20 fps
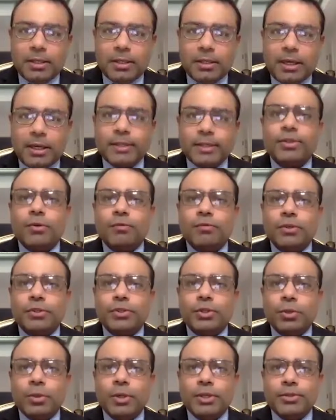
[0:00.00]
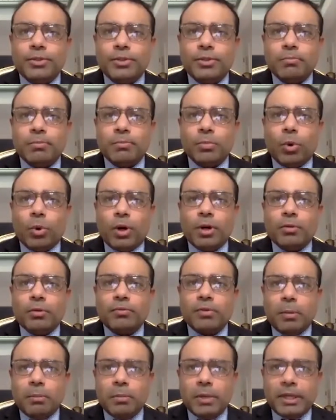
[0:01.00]
Right? So for students who are
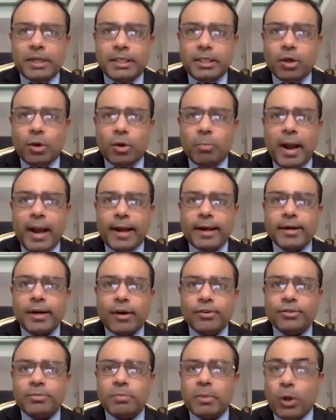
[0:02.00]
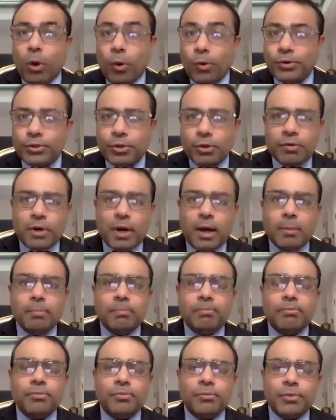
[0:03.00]
from Latino backgrounds, but also
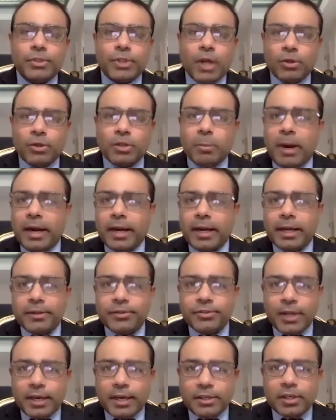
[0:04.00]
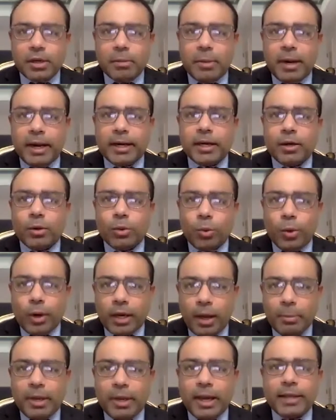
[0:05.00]
from South America and Central America who were
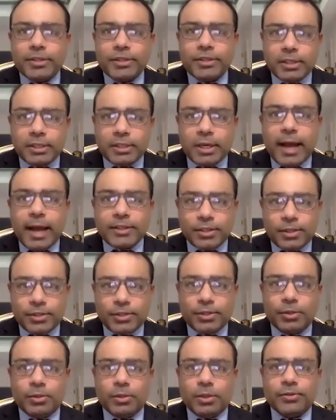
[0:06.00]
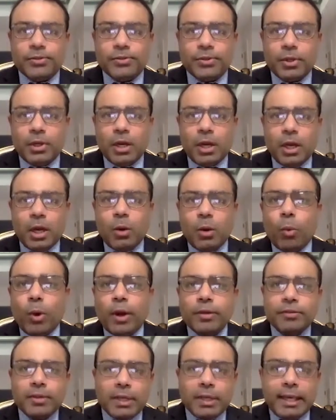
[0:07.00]
coming as international students,
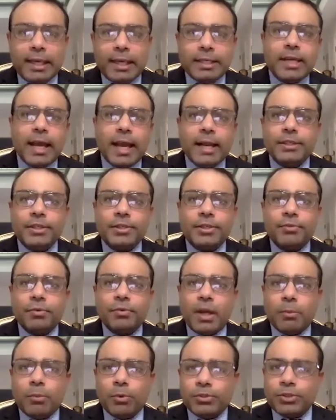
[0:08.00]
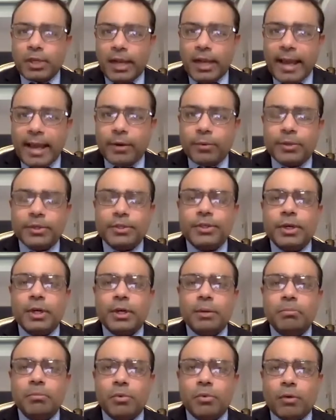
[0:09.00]
one of the key challenges for them was the language
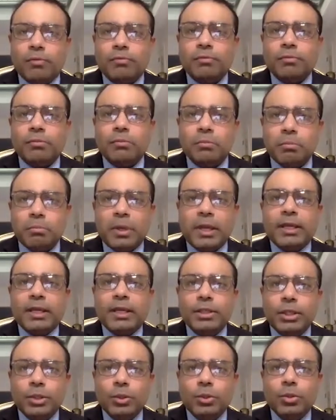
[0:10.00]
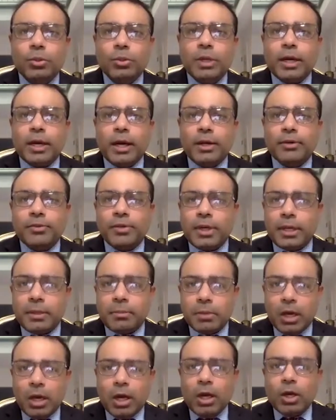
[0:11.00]
of being new in a
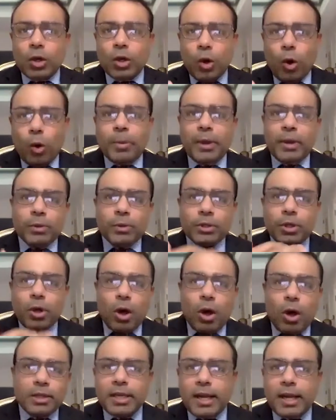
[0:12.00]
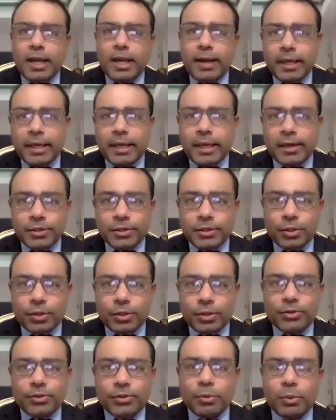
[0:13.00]
country, coping with college level English and
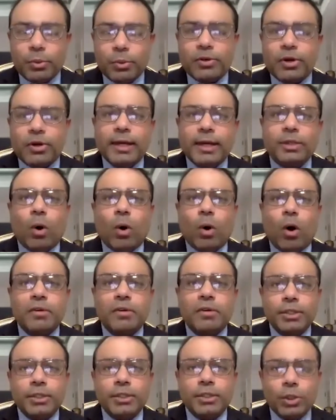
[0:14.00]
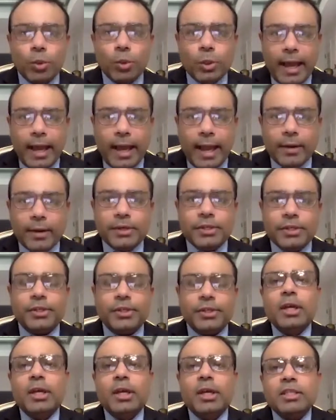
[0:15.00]
so on. So we tried to offer a dual
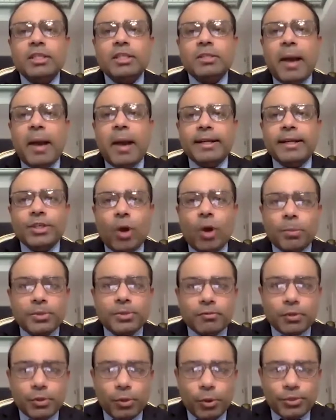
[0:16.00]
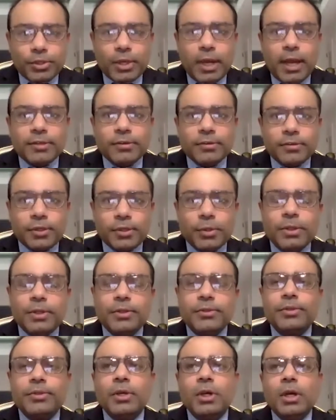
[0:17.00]
language Spanish option for those kinds of
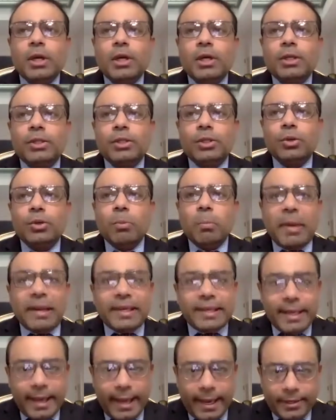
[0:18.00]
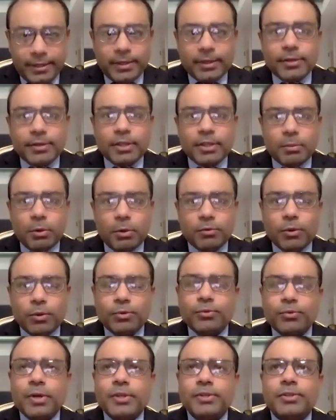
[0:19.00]
students to mitigate some of
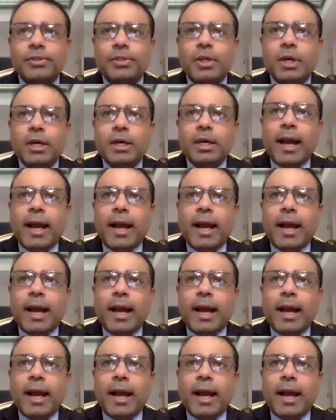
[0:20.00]
those risks.